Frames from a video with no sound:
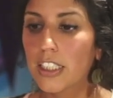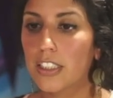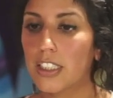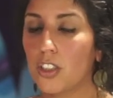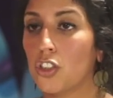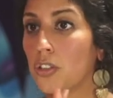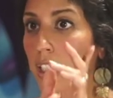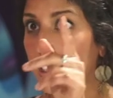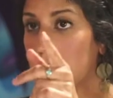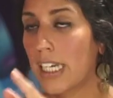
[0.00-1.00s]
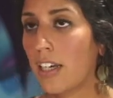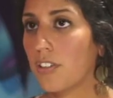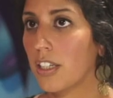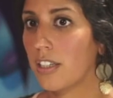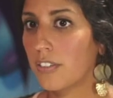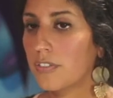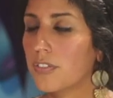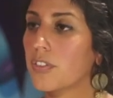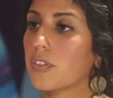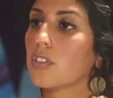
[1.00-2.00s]
He trains out of
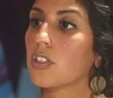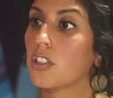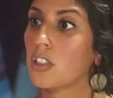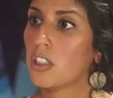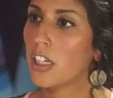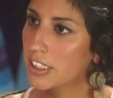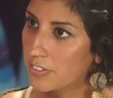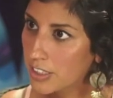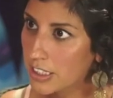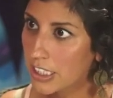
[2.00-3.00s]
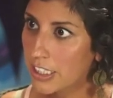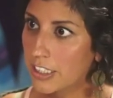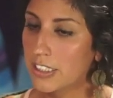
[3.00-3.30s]
CrossFit there.